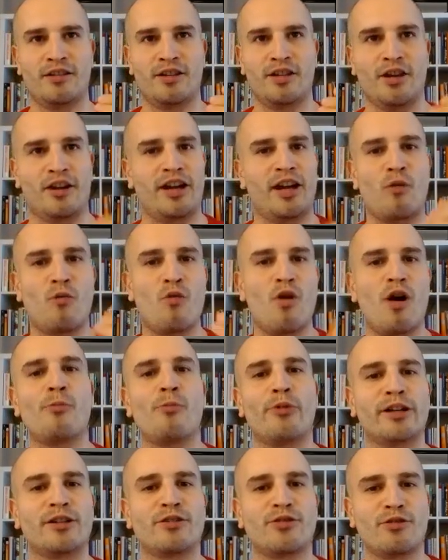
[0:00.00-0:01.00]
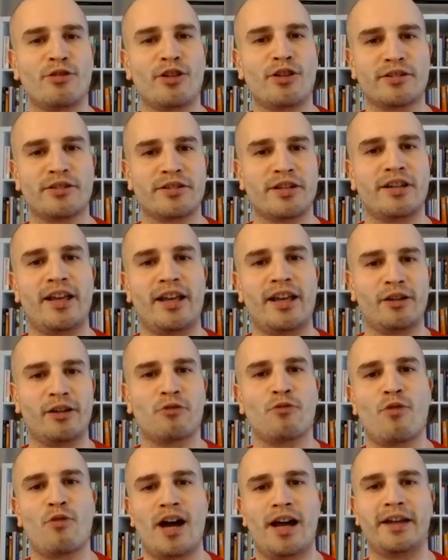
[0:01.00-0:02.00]
you know kind of what brings you here today
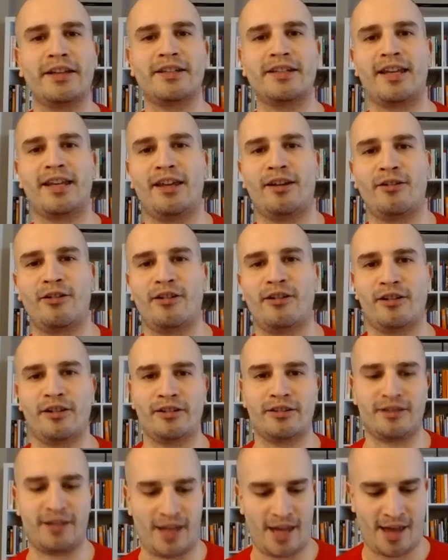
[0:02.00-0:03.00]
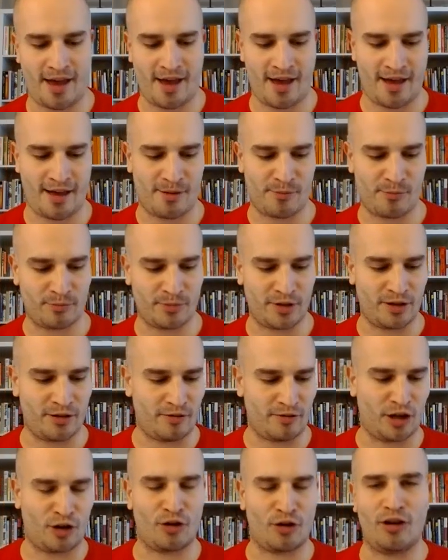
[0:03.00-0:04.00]
like why take on um you
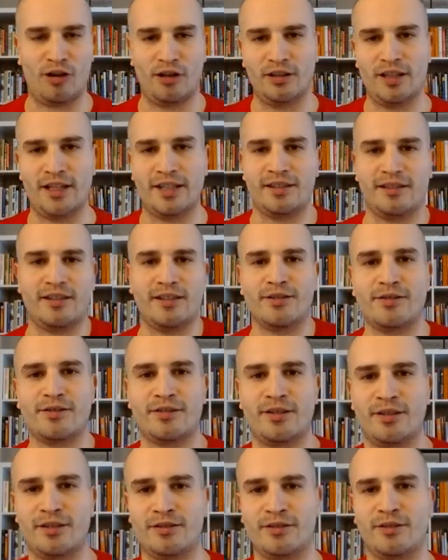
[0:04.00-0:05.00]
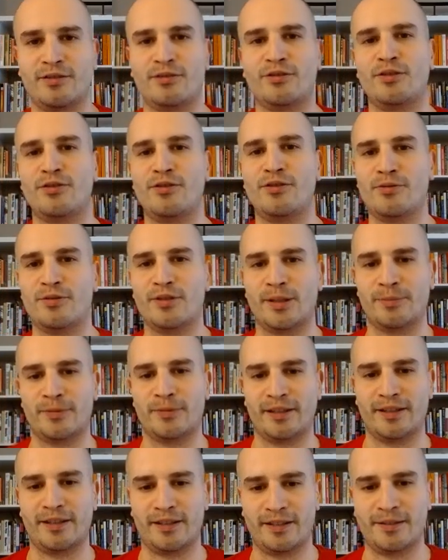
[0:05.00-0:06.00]
know a call like this to to, to do
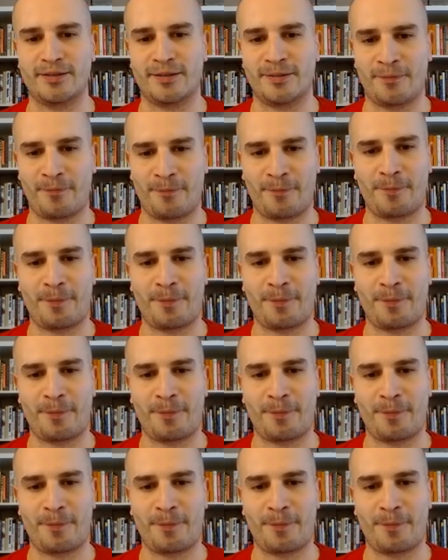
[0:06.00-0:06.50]
something like this